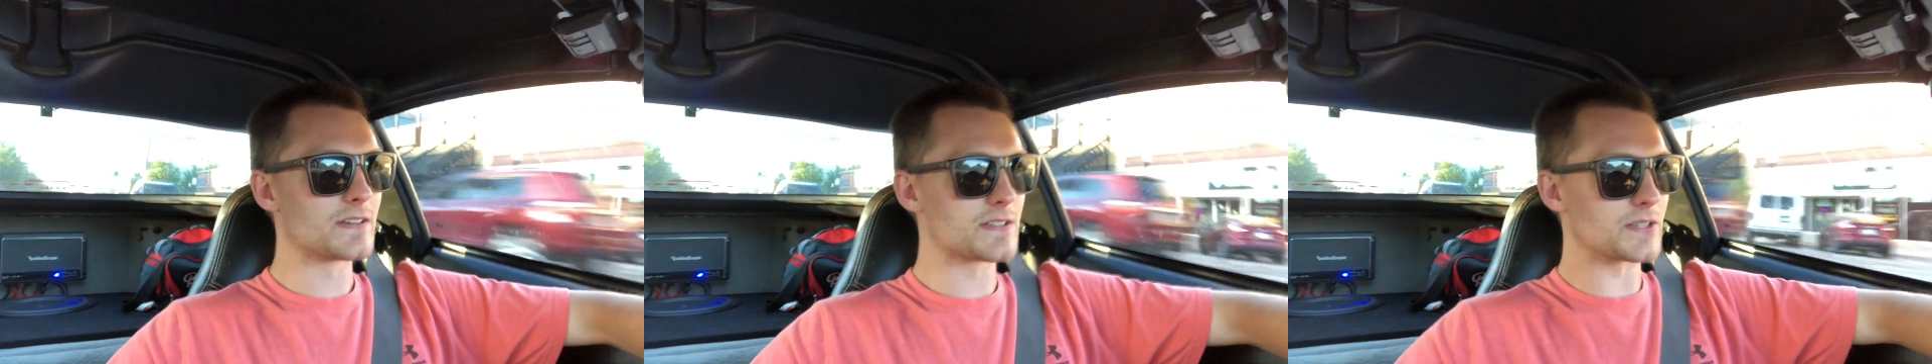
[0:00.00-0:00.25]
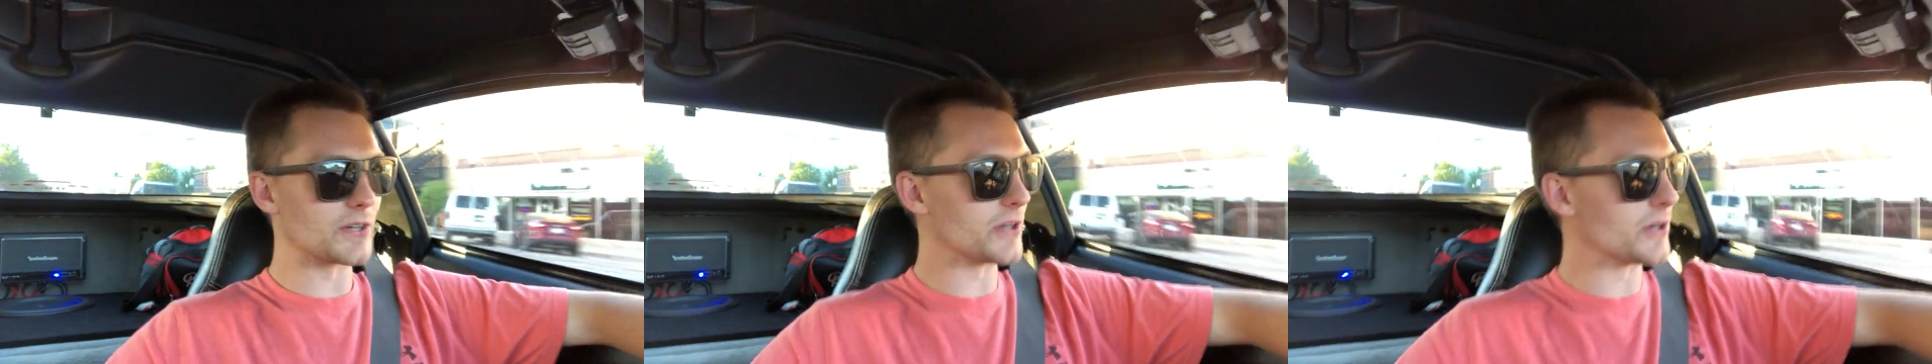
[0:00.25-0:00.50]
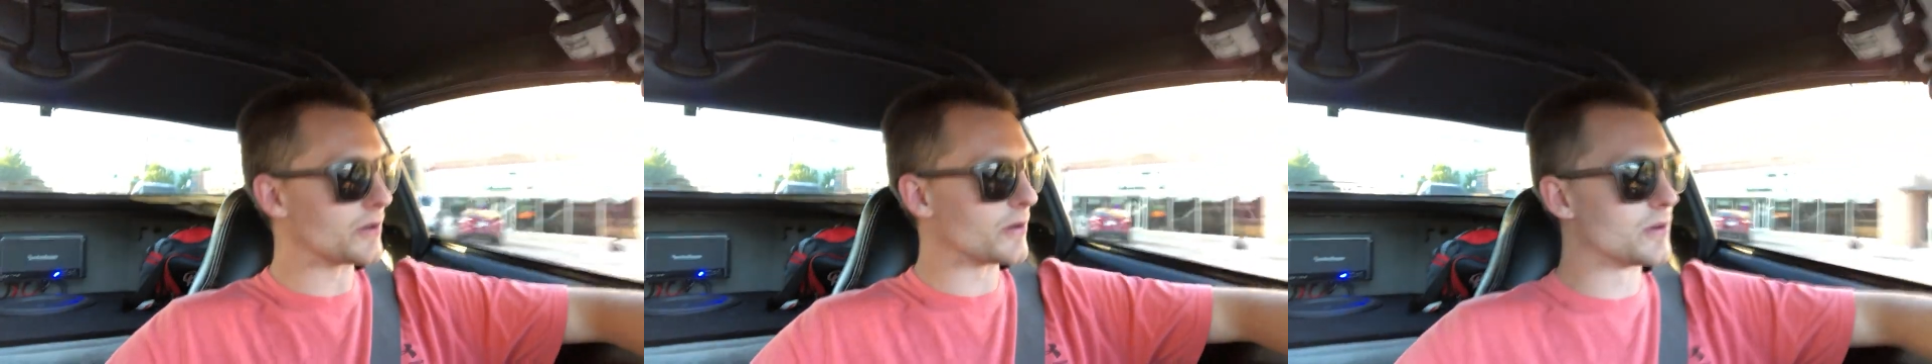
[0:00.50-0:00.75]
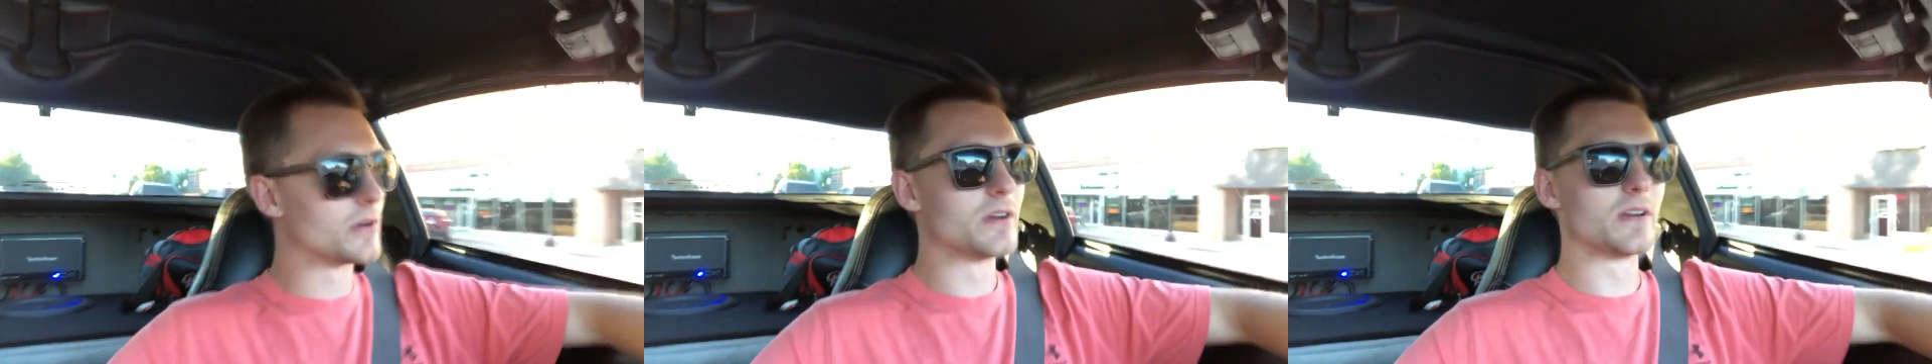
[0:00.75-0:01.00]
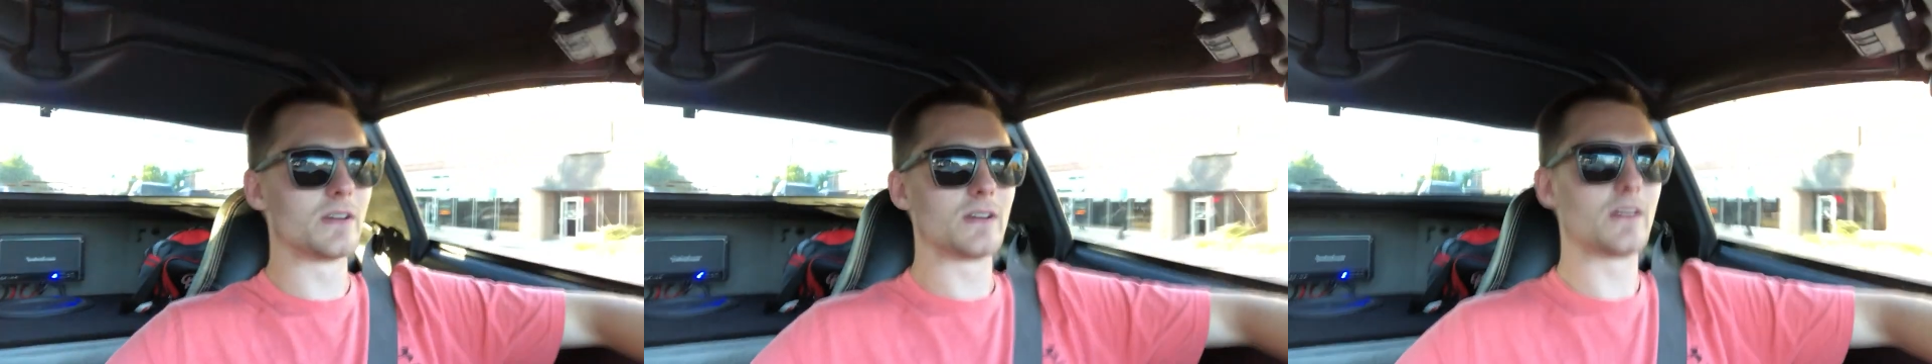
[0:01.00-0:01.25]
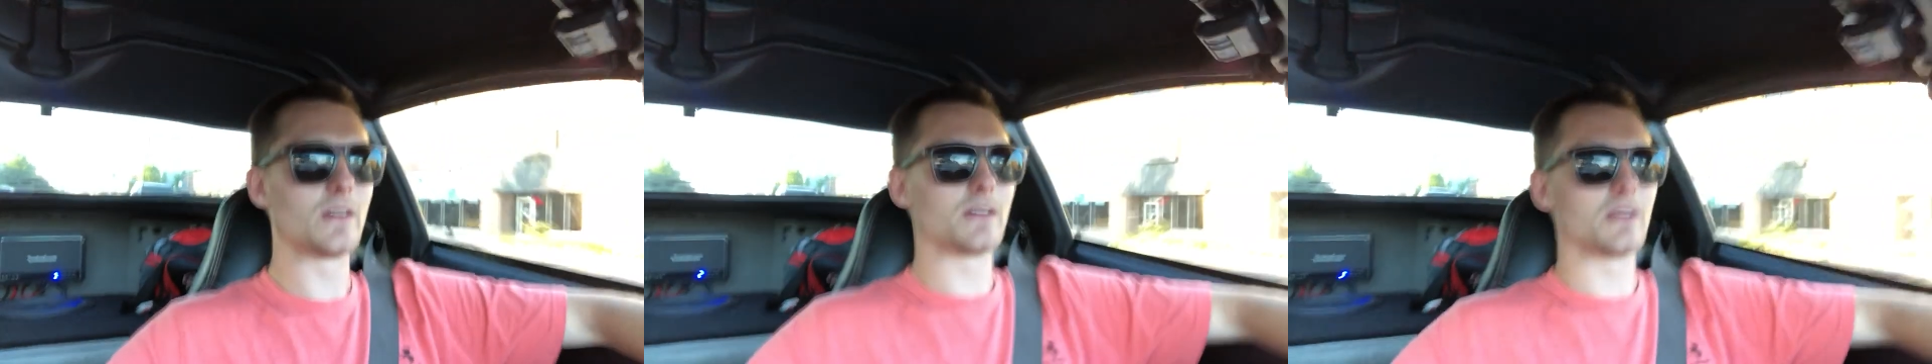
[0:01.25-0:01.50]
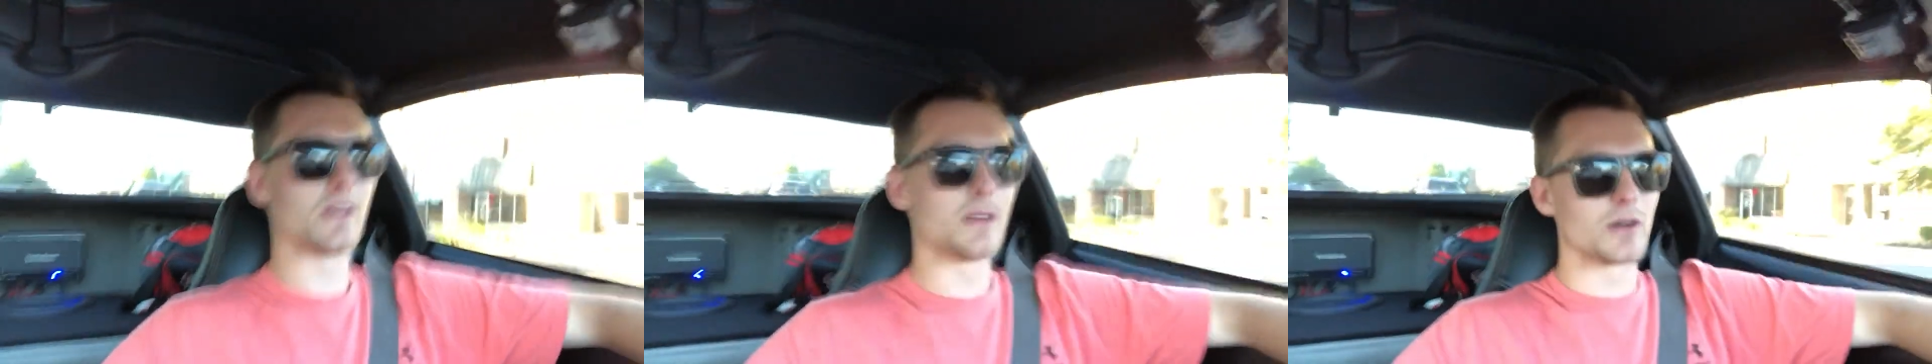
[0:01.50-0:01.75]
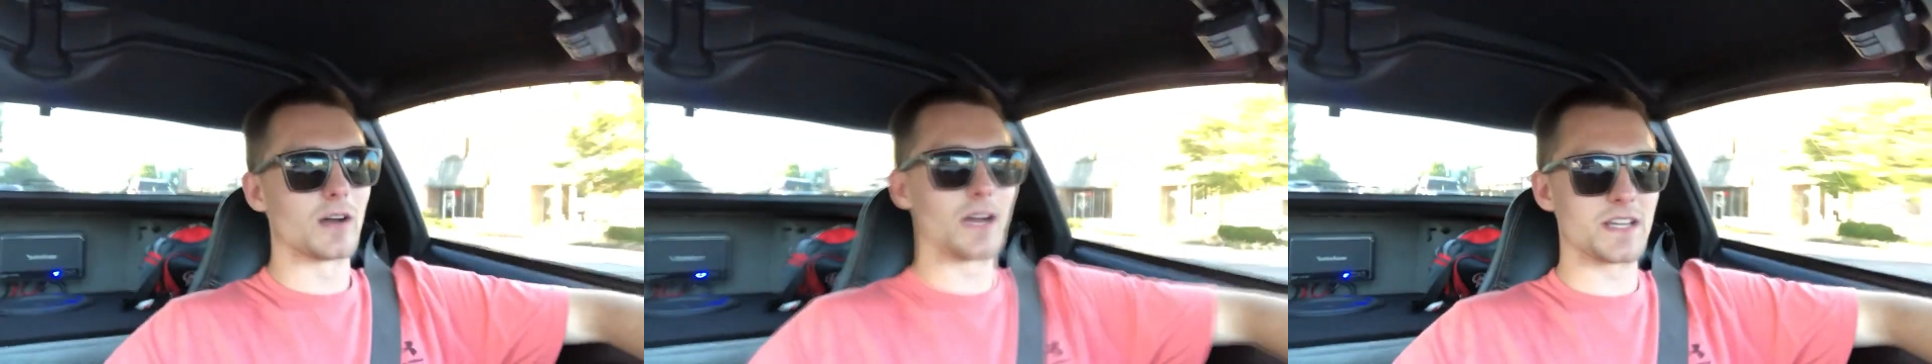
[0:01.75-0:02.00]
So
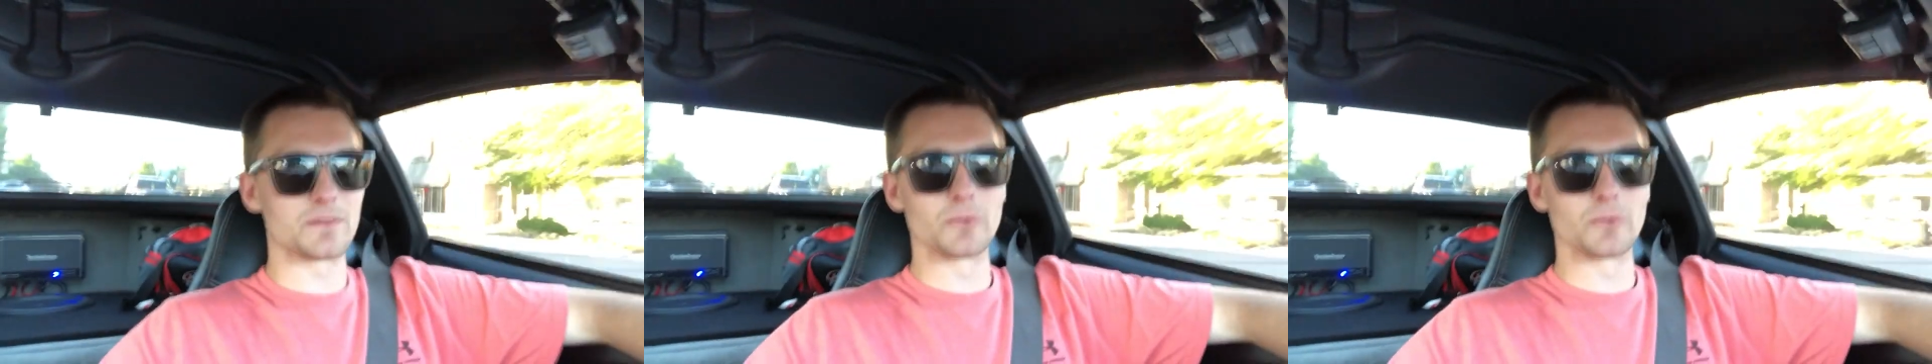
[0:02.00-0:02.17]
I